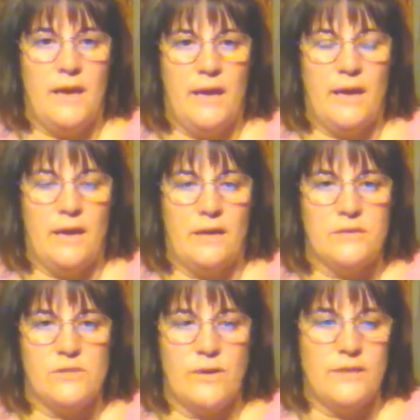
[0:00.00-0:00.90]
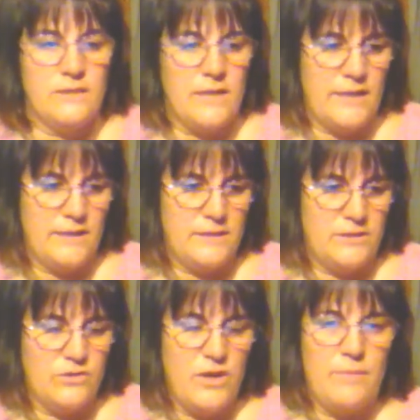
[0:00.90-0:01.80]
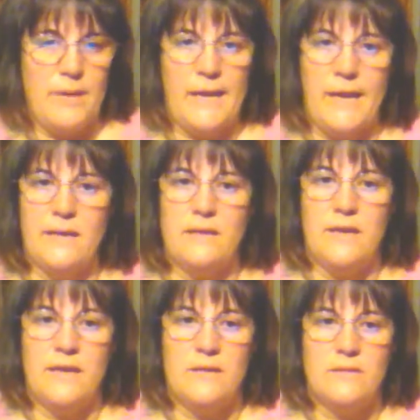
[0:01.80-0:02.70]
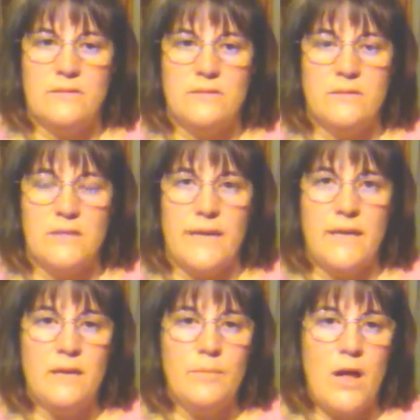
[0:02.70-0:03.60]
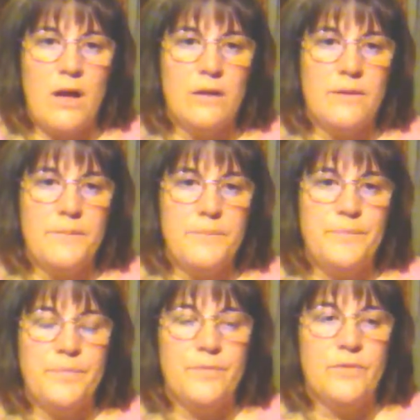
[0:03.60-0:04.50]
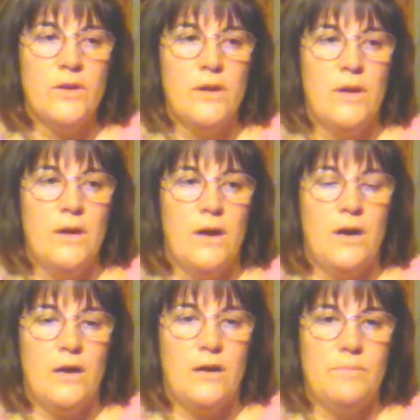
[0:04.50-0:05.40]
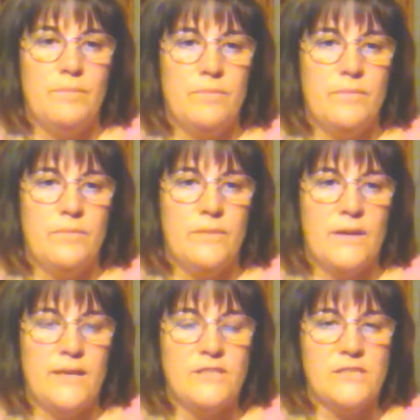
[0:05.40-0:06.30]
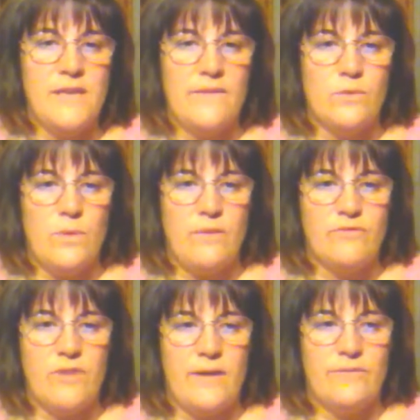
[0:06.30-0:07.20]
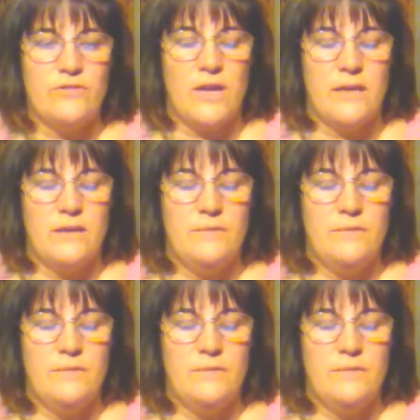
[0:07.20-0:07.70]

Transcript: and so I decided to try my hand at designing a block. And I just have the rough draft done,